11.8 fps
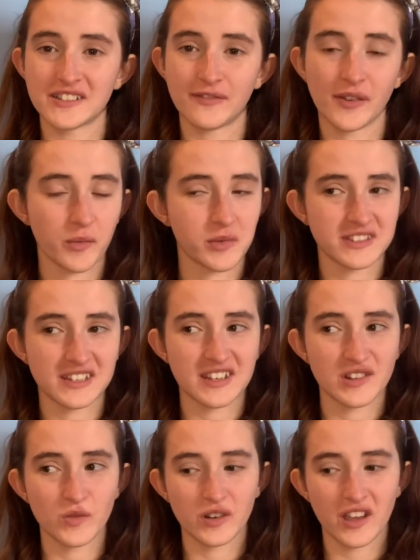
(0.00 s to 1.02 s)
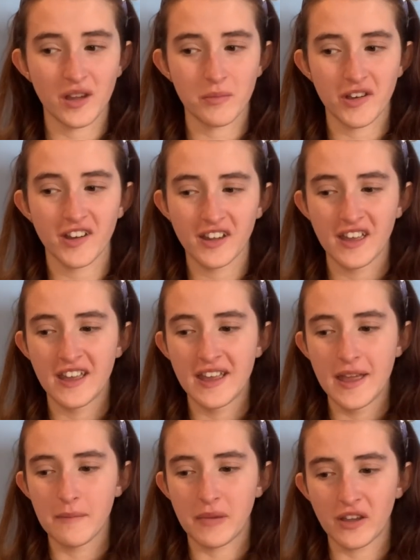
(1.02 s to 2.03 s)
if it wasn't an audiobook,
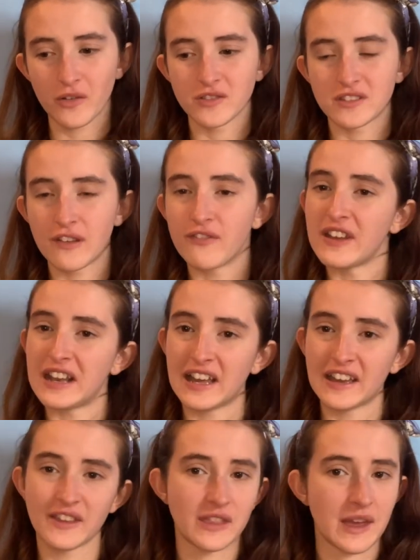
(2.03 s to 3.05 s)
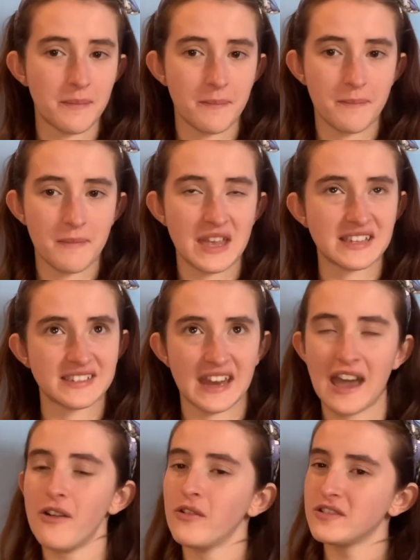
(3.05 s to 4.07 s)
but I also feel like they missed
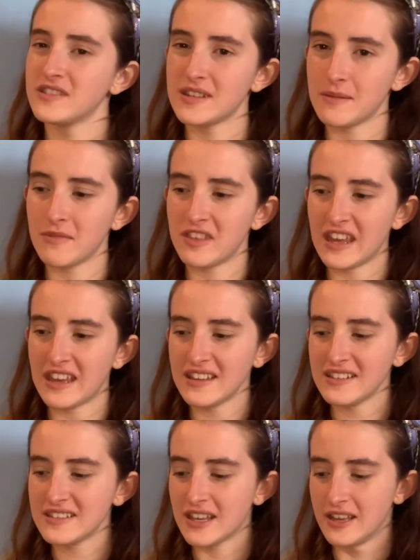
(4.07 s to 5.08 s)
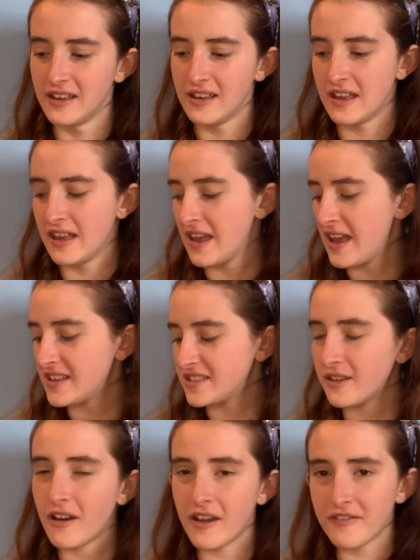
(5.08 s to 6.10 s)
out on some things.
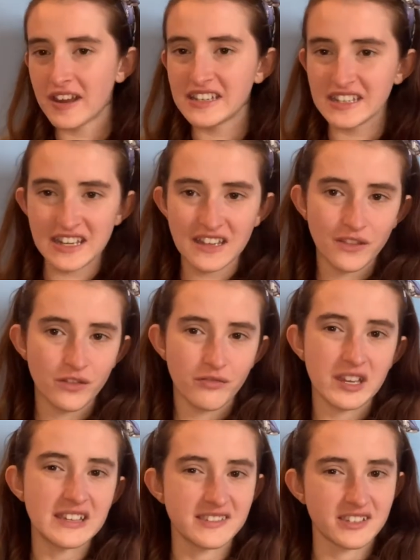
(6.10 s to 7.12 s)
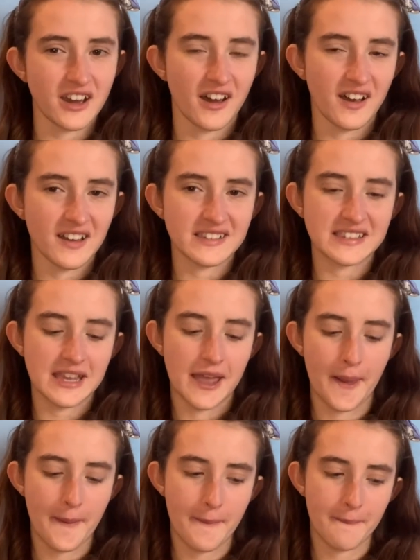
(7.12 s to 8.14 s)
So I rated it 3 stars
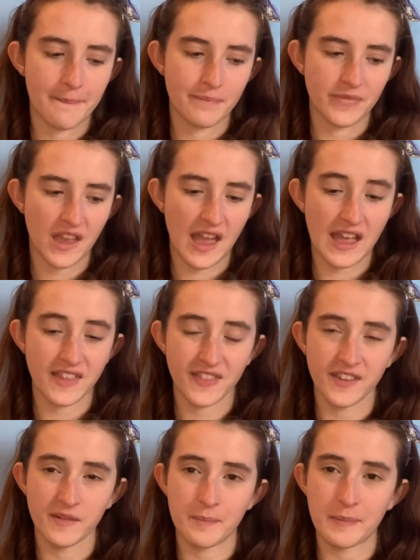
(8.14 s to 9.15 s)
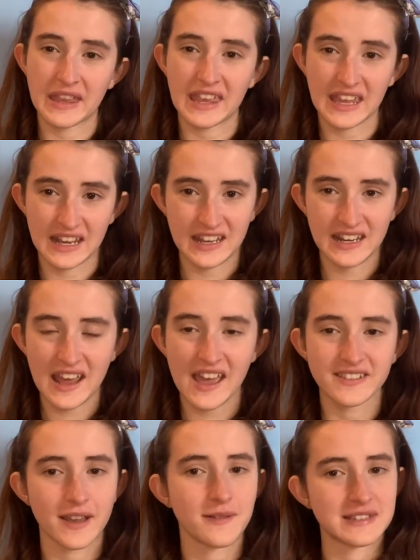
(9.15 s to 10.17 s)
at the beginning
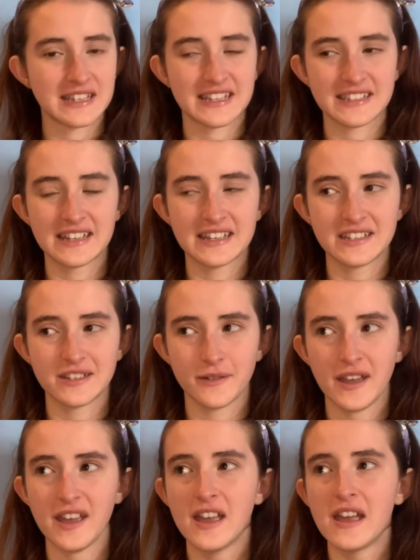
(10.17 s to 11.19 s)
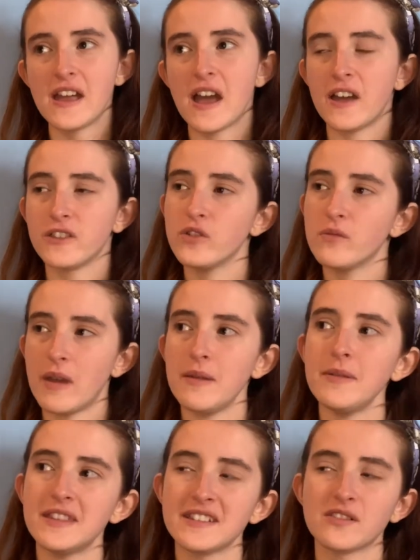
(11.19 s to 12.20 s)
as I was listening to it. I thought
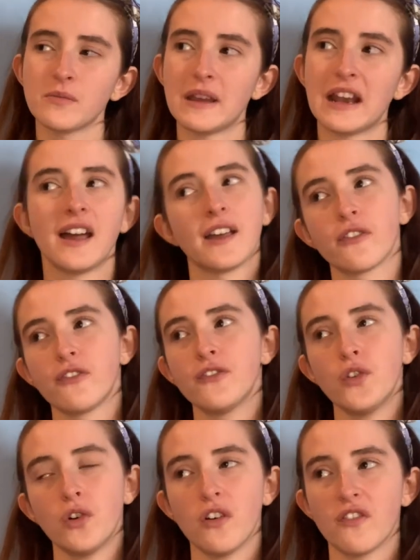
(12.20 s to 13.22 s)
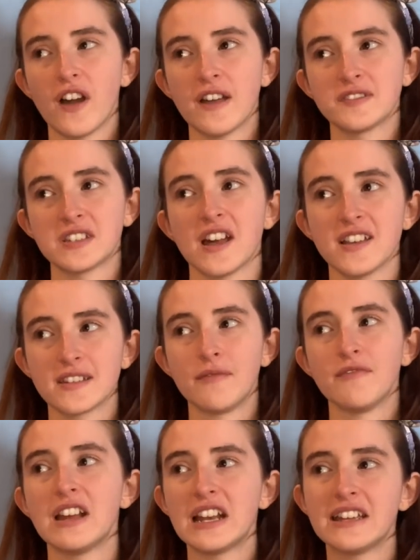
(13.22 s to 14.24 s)
maybe this will be like 4 or 5 stars, I'm
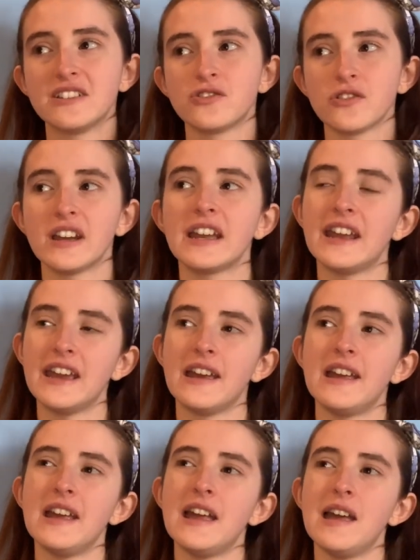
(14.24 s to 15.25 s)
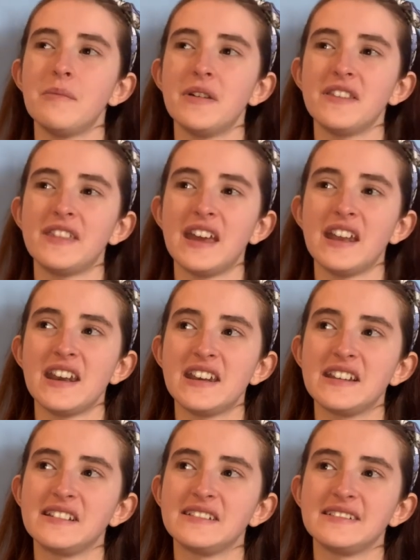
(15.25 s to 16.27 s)
really enjoying it, but then
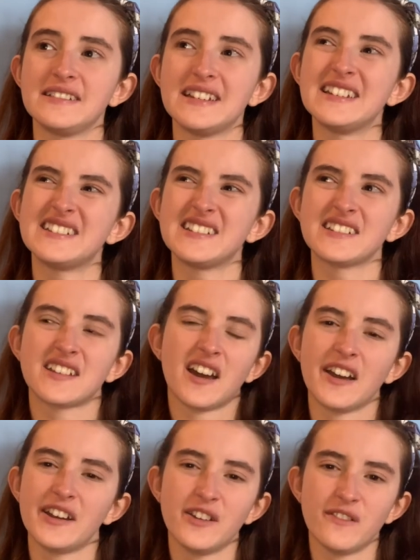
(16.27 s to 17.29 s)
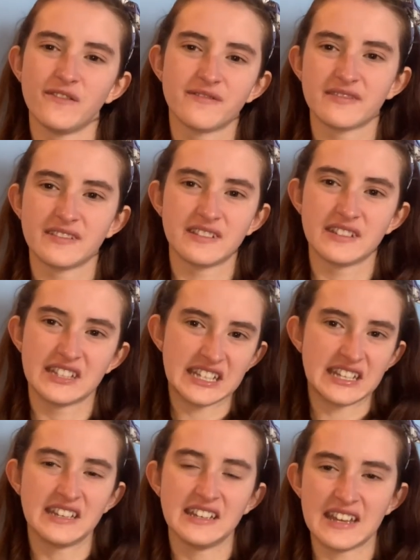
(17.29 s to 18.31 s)
it just kind of
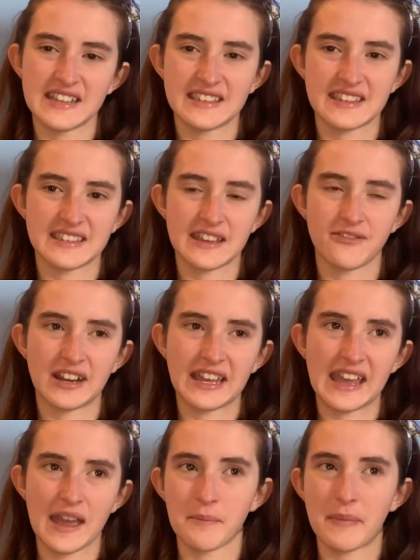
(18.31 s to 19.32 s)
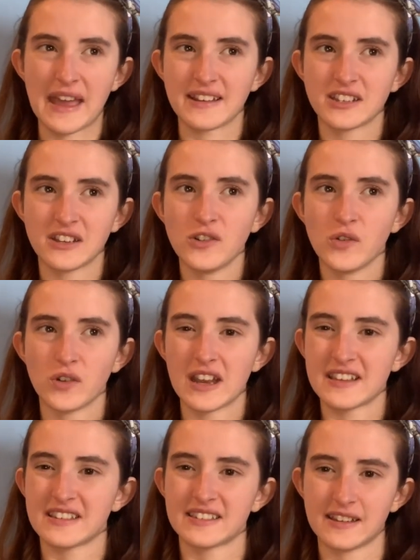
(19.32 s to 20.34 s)
didn't necessarily get better or
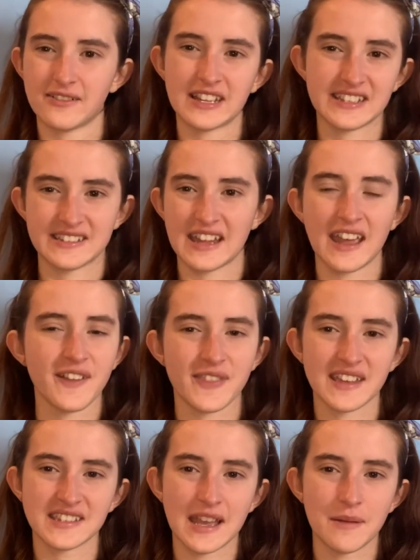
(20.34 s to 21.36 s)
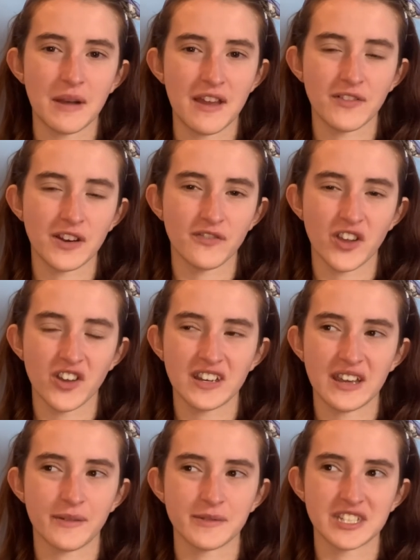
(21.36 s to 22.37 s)
necessarily stay at that same level of good.
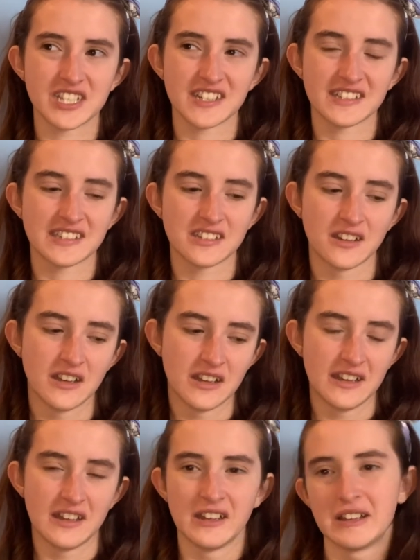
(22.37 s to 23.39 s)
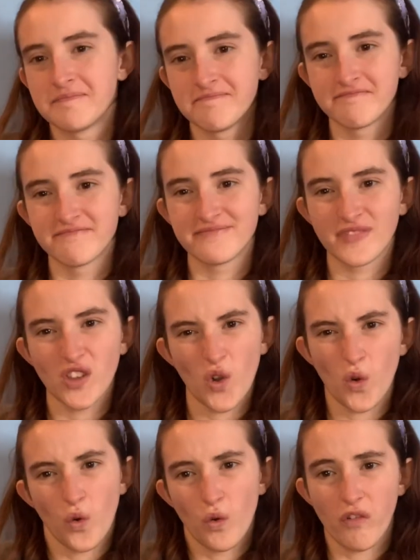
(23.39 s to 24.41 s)
It was just
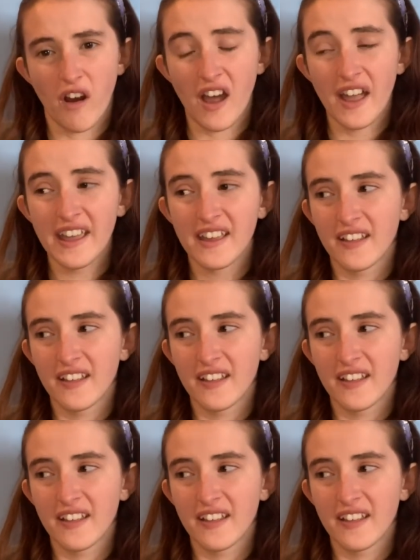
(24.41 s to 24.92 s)
all right.